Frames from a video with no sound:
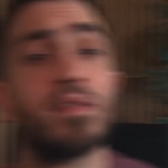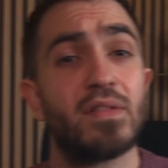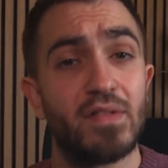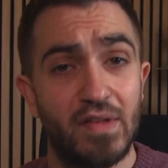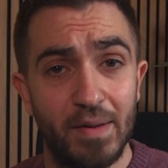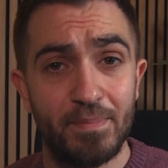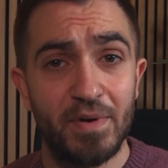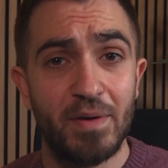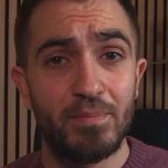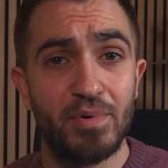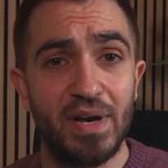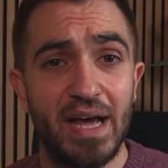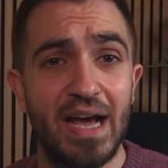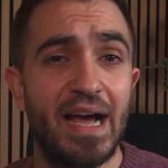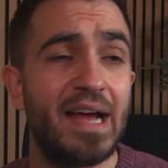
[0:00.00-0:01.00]
Tip number
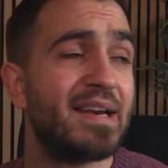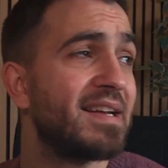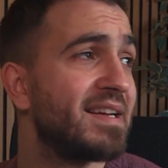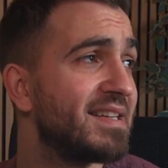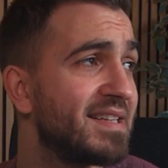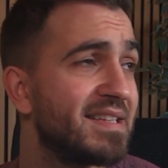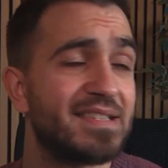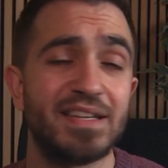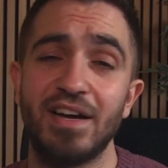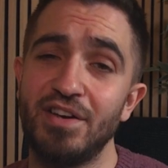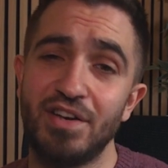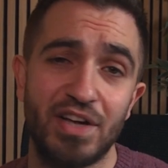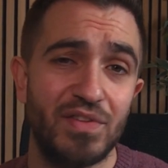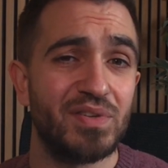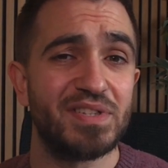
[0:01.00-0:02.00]
9 is
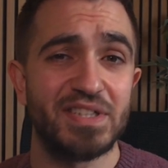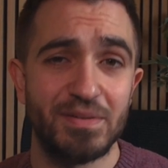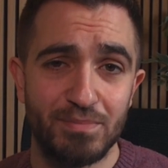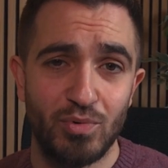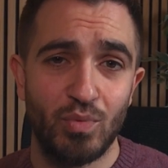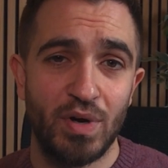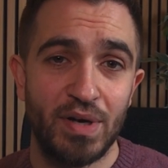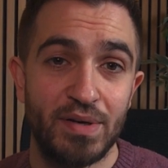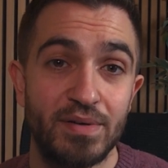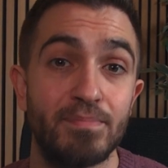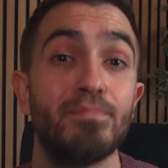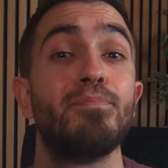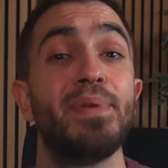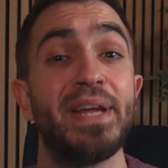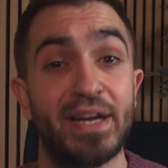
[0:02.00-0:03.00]
another simple one.
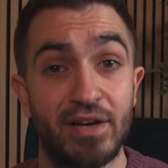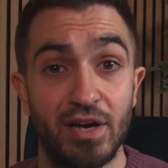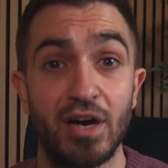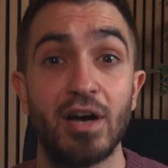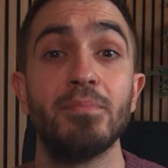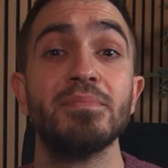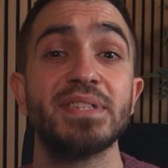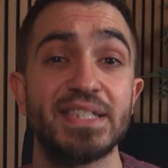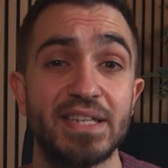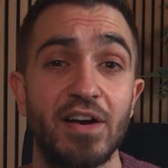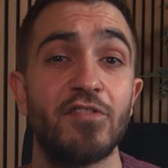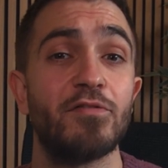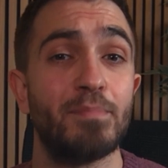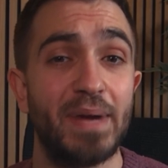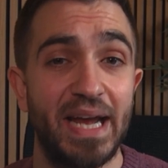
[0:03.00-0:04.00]
Become
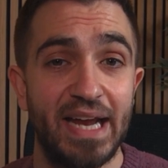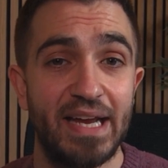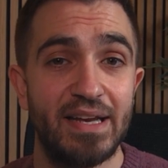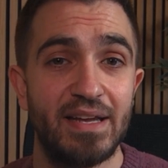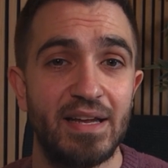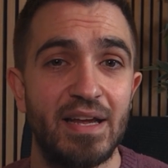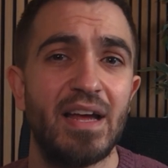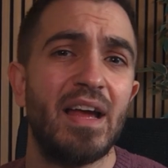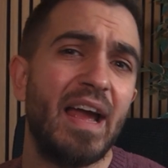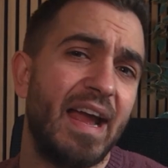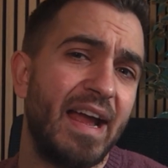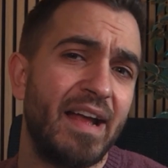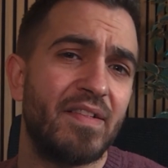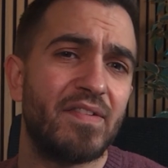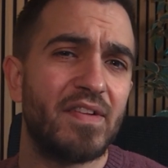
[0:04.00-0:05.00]
self-made.
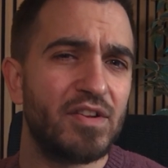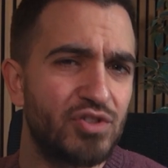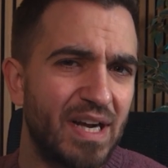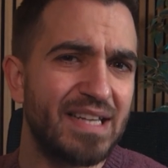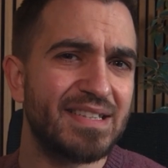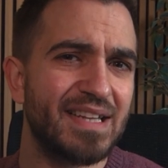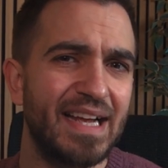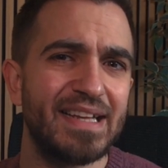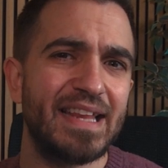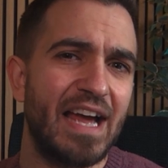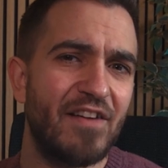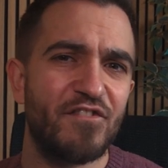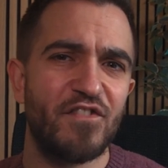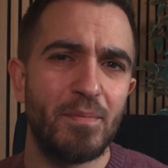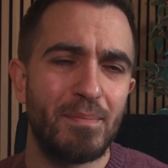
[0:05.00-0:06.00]
And to translate
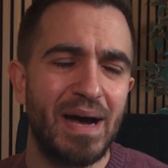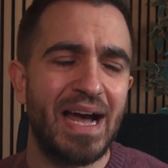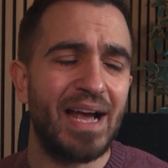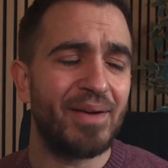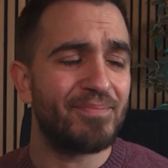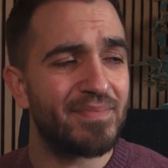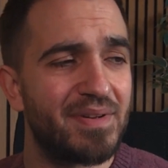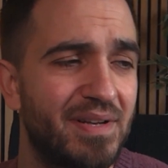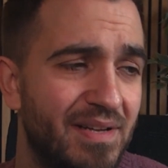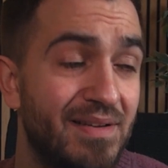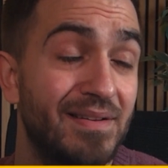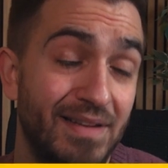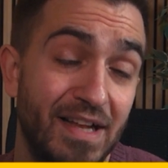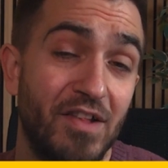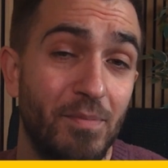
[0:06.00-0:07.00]
that from my,
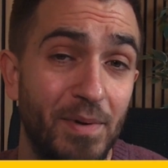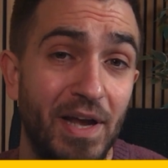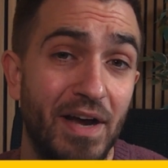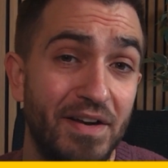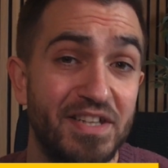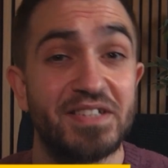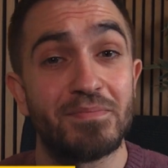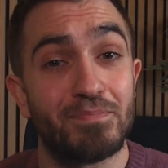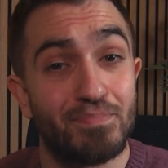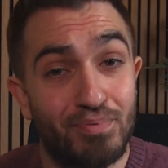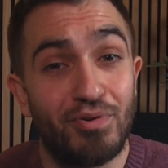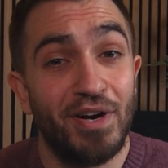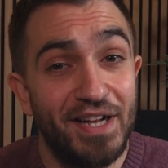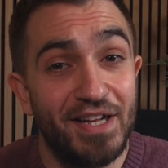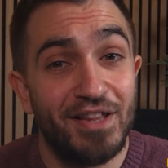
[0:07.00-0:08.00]
let's be honest,
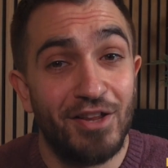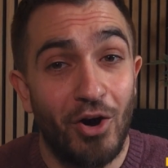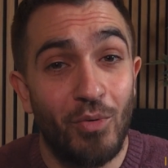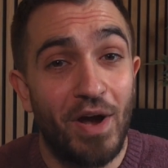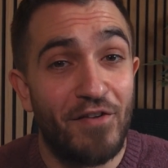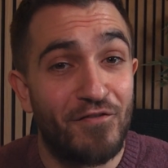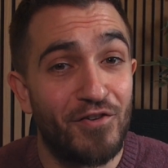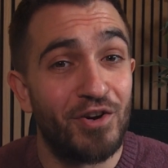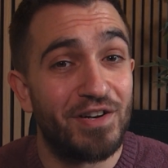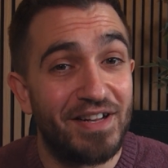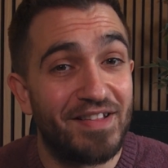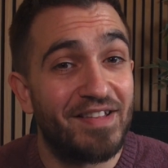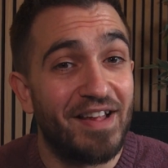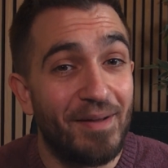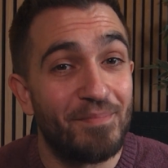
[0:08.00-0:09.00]
pretty low effort
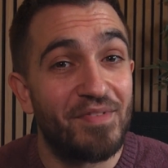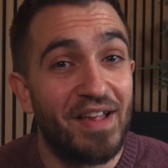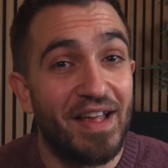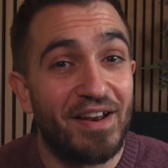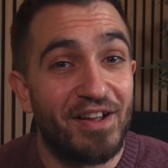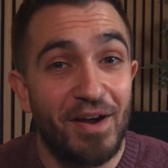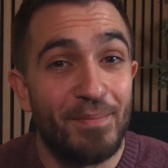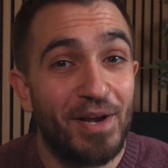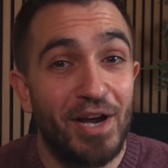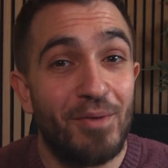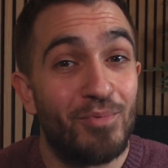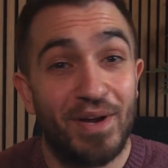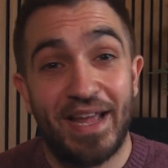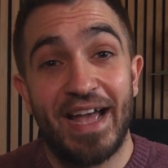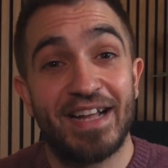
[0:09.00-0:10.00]
attempts at coming up
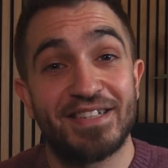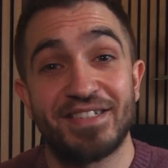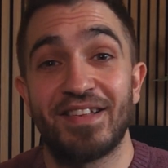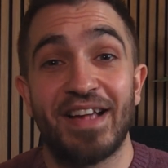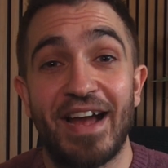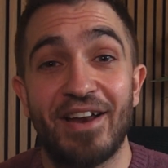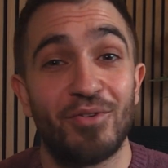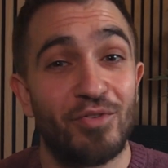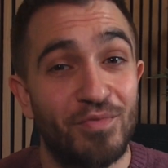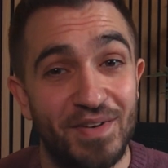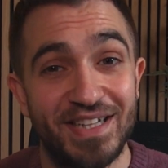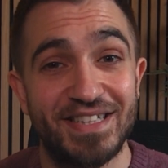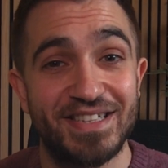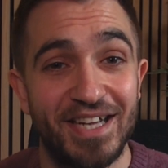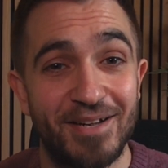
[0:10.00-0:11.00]
with catchy titles for
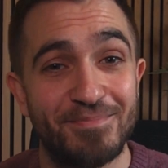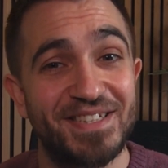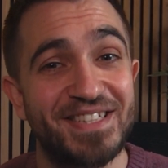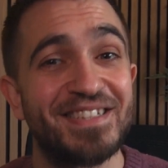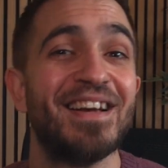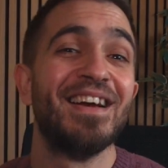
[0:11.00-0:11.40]
these tips,